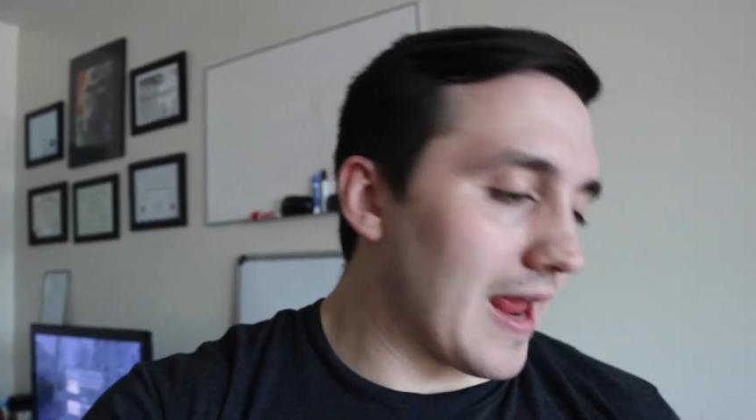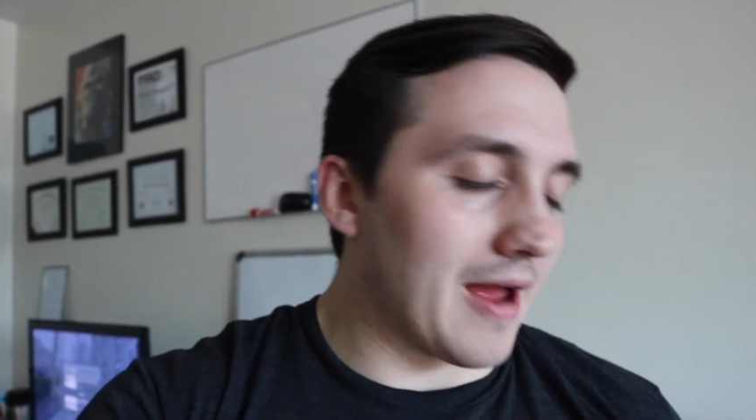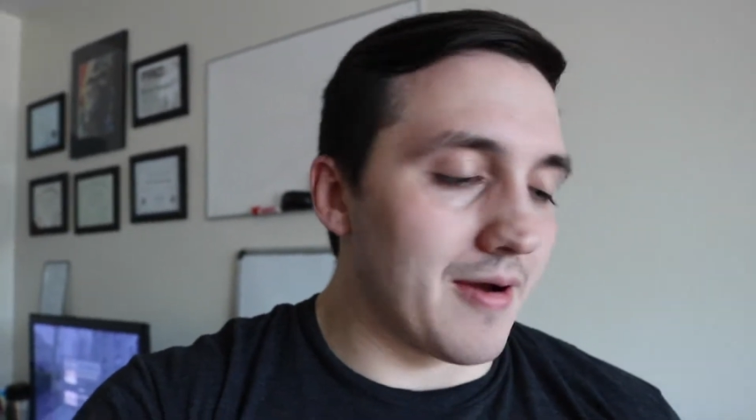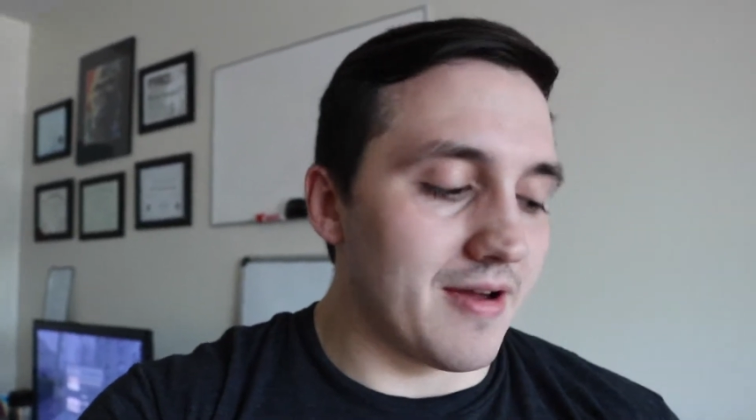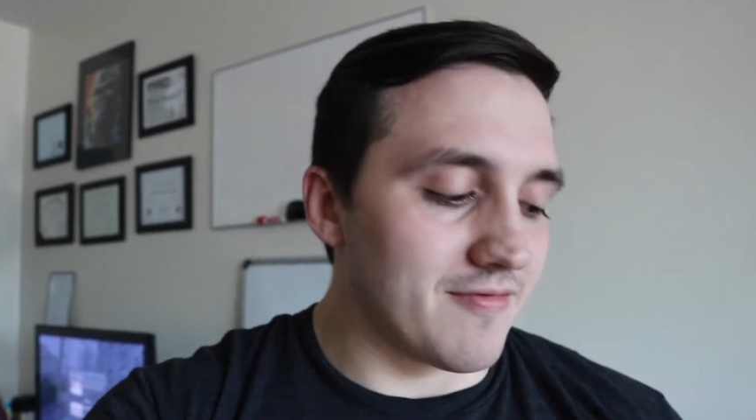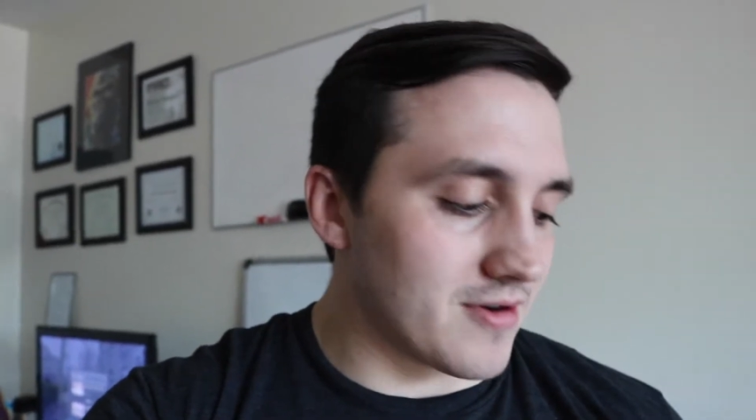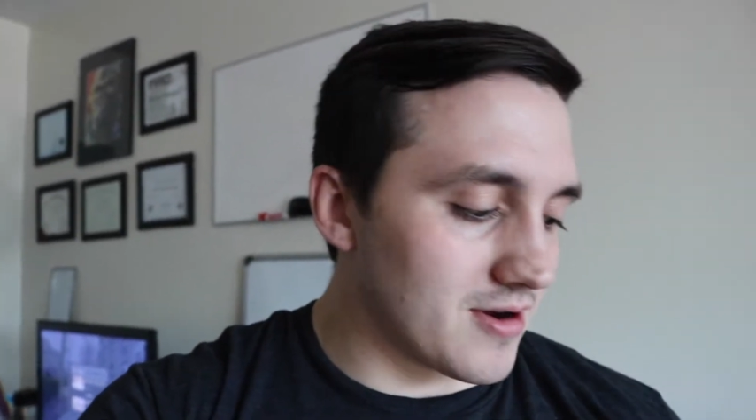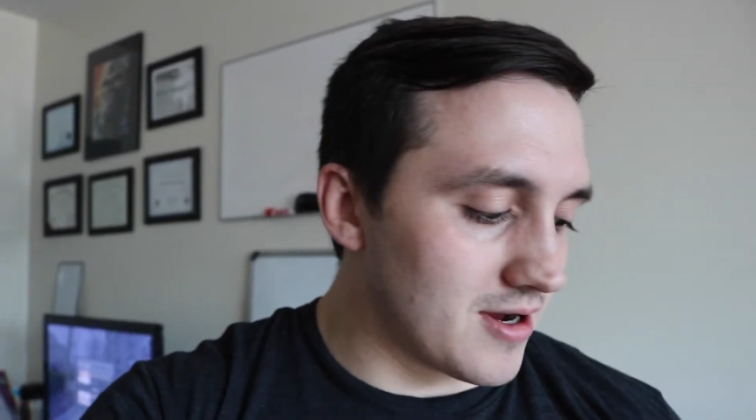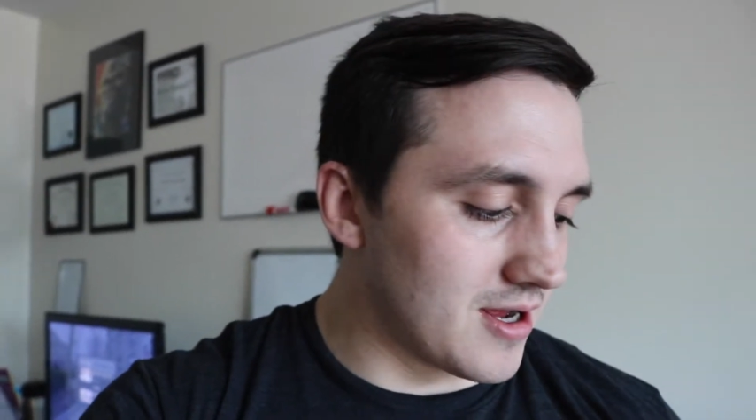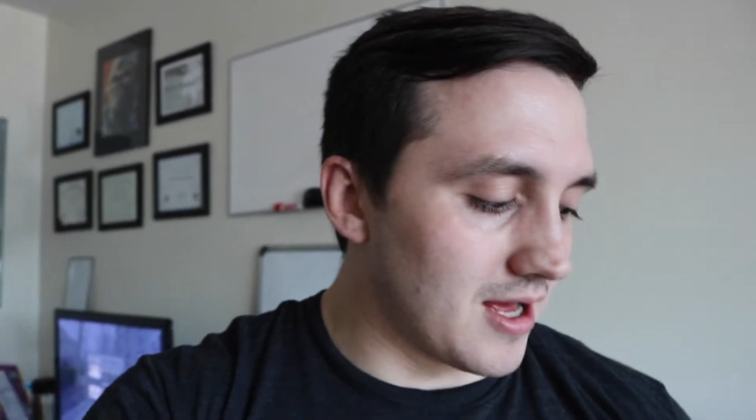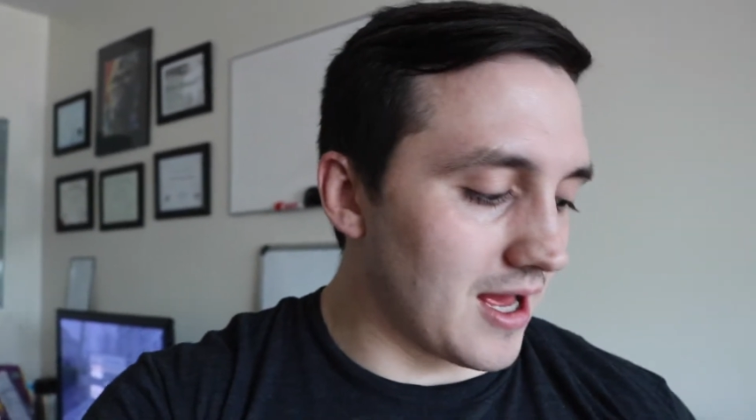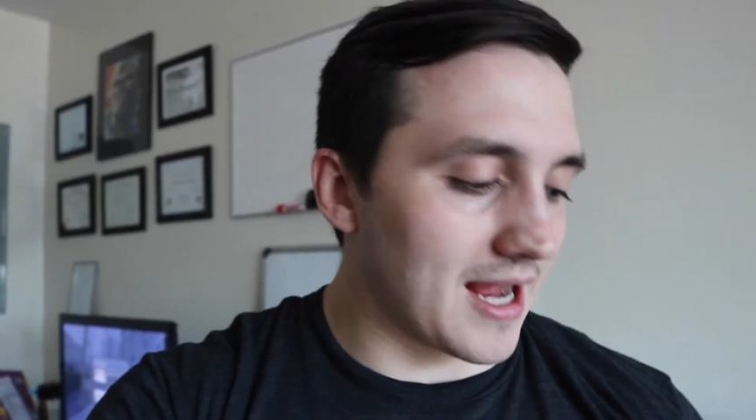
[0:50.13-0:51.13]

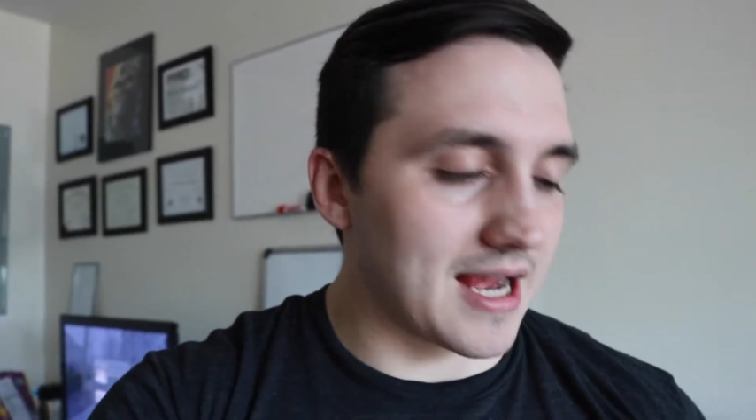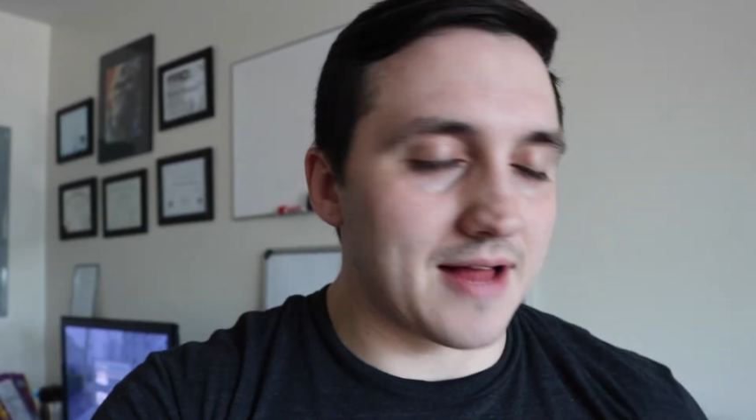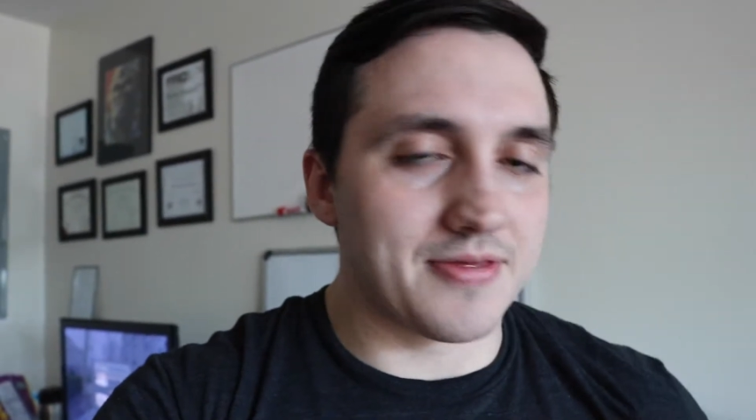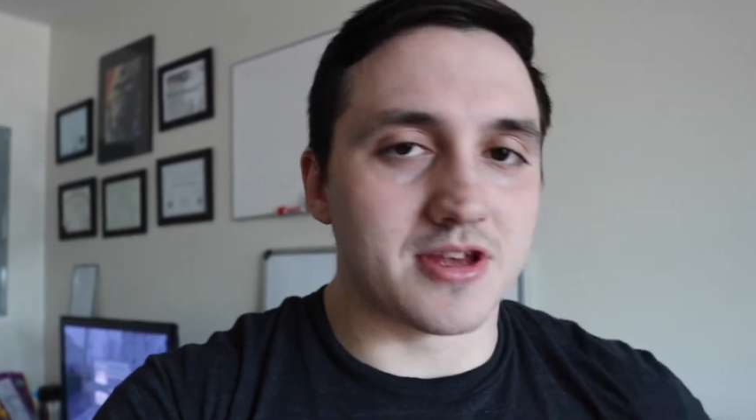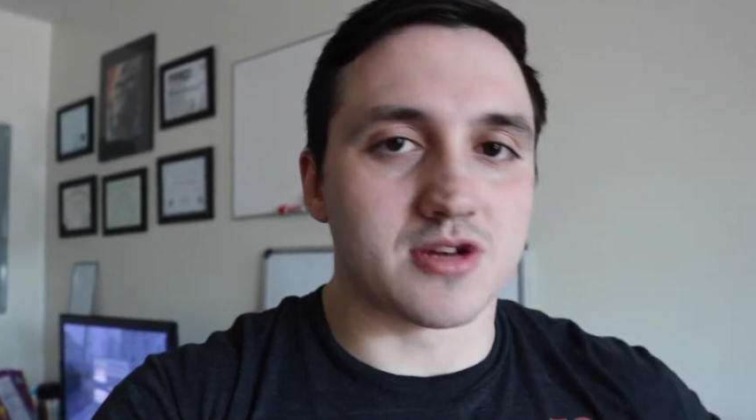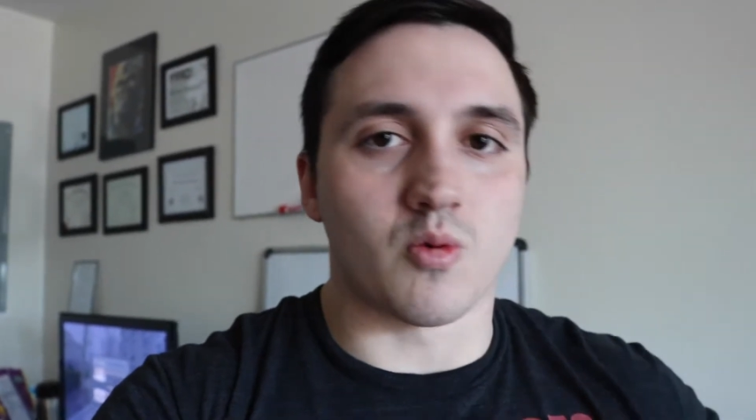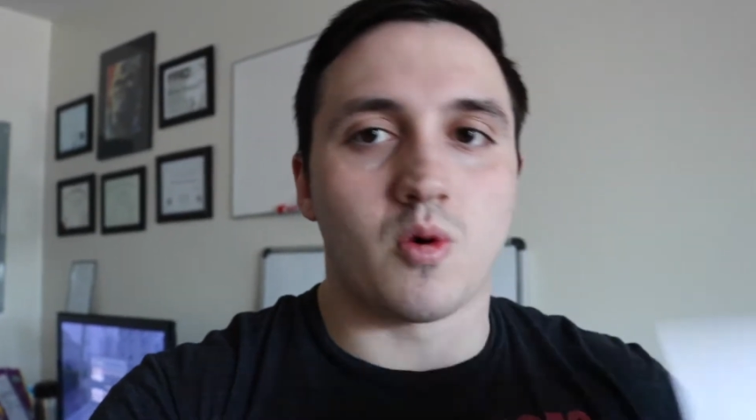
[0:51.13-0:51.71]
However, I got this